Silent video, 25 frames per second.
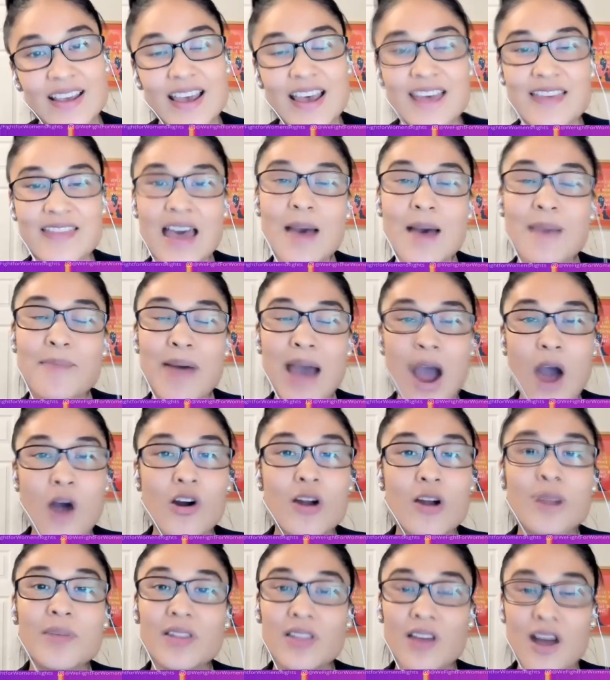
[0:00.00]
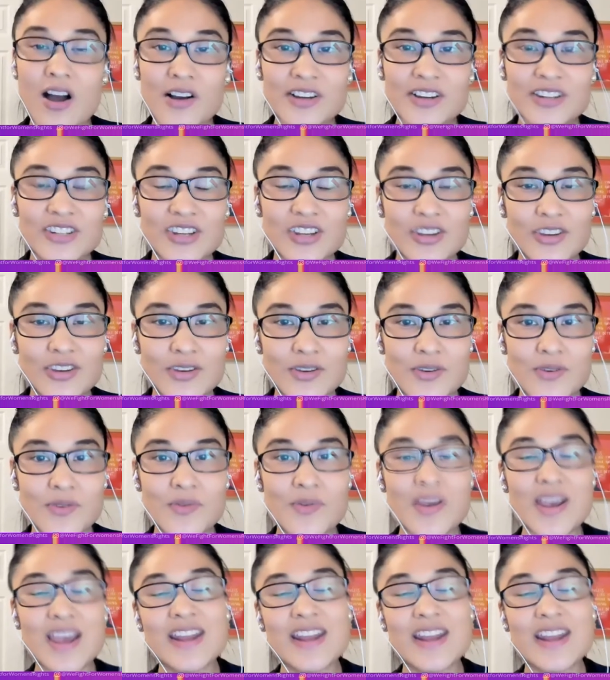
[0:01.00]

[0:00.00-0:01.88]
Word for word: and that power belongs to you.